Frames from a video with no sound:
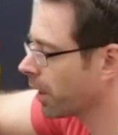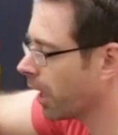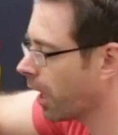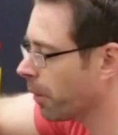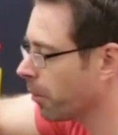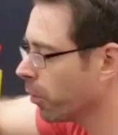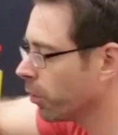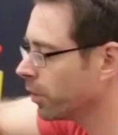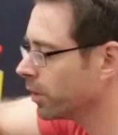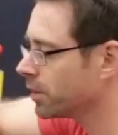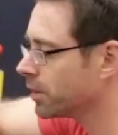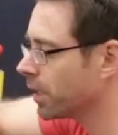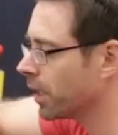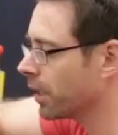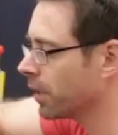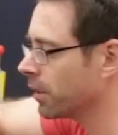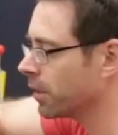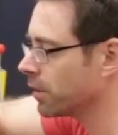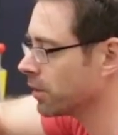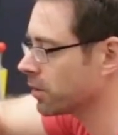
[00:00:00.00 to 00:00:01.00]
I'm only
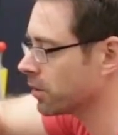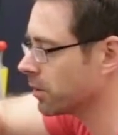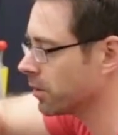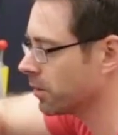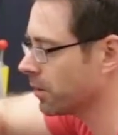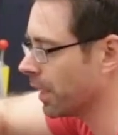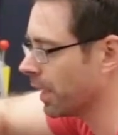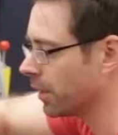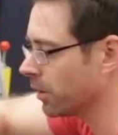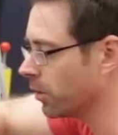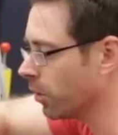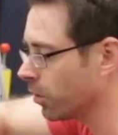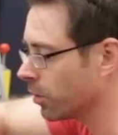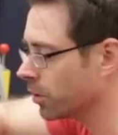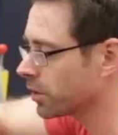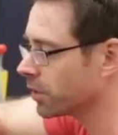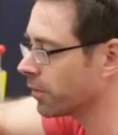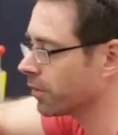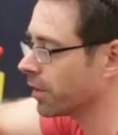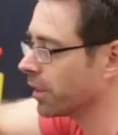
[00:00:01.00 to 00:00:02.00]
saying this, take
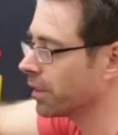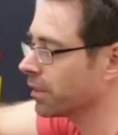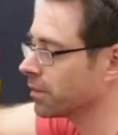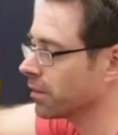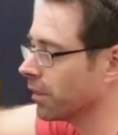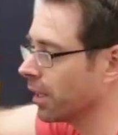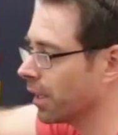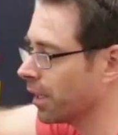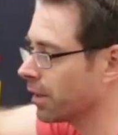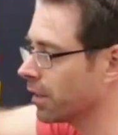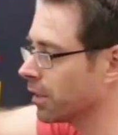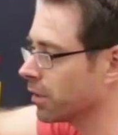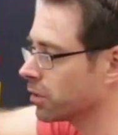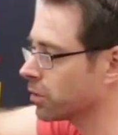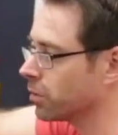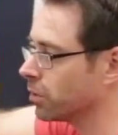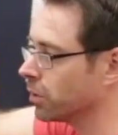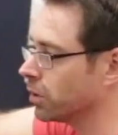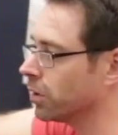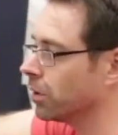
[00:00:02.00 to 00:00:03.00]
notice of things like this
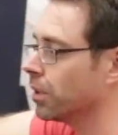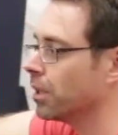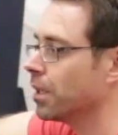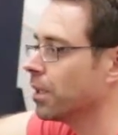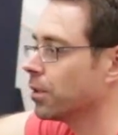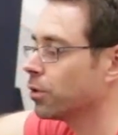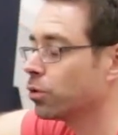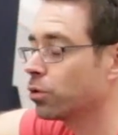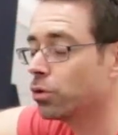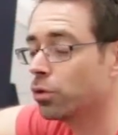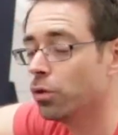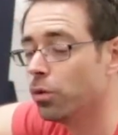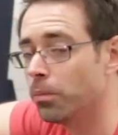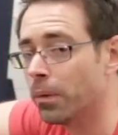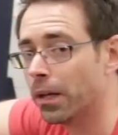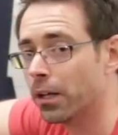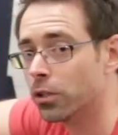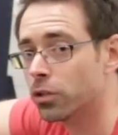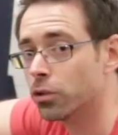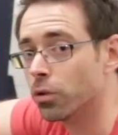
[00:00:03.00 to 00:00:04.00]
grille to
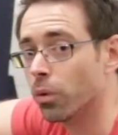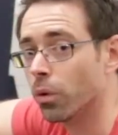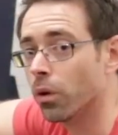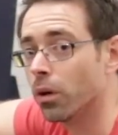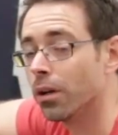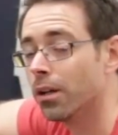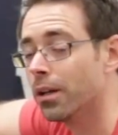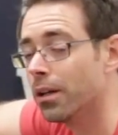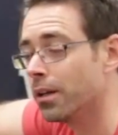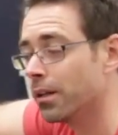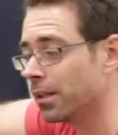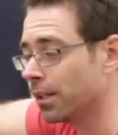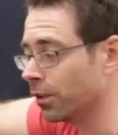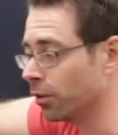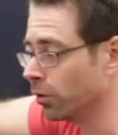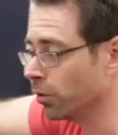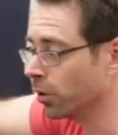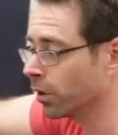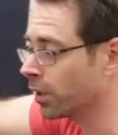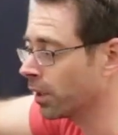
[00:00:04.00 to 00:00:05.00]
make sure that
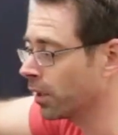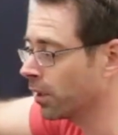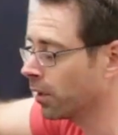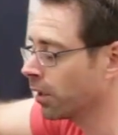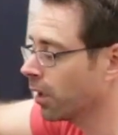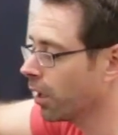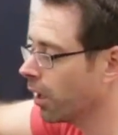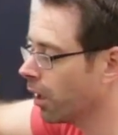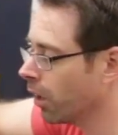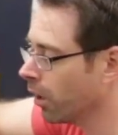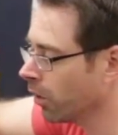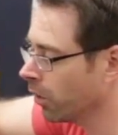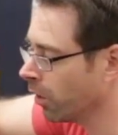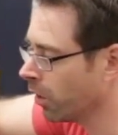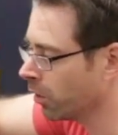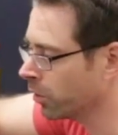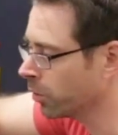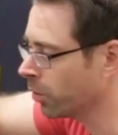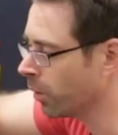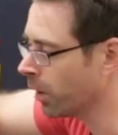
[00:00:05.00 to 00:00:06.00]
you're looking along the